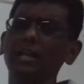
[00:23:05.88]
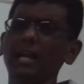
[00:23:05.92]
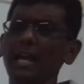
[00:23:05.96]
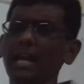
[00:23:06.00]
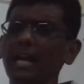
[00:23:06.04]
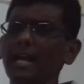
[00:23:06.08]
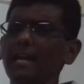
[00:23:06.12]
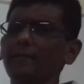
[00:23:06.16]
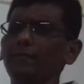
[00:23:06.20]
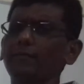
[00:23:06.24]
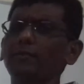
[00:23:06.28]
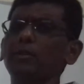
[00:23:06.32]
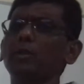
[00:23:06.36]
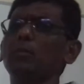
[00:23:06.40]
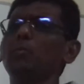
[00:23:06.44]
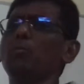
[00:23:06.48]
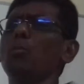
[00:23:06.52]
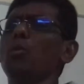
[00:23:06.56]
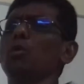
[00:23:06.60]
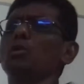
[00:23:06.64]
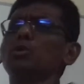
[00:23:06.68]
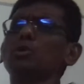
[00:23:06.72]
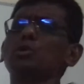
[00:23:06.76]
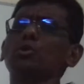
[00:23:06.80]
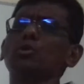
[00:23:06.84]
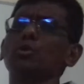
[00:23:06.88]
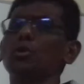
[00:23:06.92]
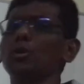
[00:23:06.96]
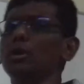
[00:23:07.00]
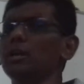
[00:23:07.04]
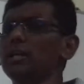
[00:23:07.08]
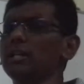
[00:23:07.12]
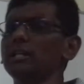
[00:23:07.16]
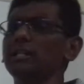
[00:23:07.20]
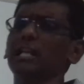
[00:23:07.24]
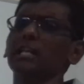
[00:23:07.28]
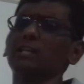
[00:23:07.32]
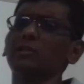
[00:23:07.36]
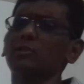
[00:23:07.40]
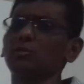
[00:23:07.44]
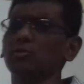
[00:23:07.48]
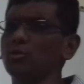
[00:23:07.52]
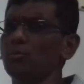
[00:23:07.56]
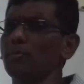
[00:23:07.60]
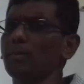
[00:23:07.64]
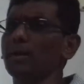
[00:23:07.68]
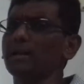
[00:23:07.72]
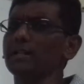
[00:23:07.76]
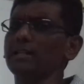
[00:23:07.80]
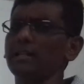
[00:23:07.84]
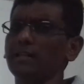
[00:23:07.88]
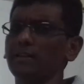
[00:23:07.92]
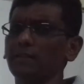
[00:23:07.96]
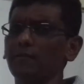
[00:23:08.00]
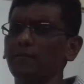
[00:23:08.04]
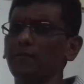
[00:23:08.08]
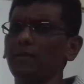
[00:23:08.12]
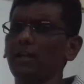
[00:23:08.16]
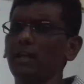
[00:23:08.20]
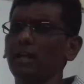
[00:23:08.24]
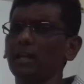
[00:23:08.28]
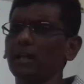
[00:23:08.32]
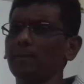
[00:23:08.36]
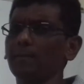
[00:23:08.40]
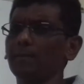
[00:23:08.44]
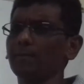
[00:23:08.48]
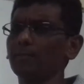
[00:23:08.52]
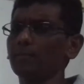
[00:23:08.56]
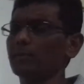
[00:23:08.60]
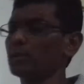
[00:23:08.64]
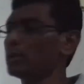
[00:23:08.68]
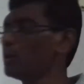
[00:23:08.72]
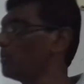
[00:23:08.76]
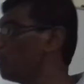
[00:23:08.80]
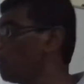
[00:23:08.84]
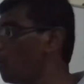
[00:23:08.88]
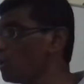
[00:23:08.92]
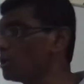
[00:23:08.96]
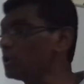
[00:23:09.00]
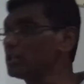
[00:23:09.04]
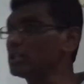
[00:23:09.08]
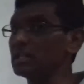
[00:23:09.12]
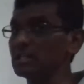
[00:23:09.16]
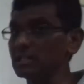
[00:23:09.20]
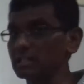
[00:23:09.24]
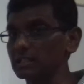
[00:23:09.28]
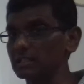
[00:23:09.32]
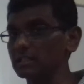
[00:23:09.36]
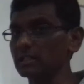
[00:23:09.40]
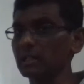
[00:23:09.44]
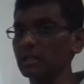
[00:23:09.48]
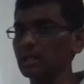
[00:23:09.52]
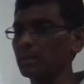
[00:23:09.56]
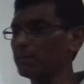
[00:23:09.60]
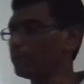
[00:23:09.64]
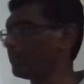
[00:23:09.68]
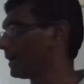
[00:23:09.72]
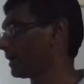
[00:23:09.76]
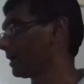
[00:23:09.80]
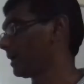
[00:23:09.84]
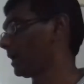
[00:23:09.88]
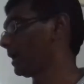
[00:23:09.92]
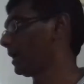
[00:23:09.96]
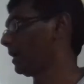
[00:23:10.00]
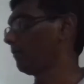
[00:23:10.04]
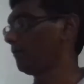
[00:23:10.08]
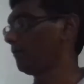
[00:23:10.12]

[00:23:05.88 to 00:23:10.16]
they have, the more stronger electromagnetic field. The more turns, but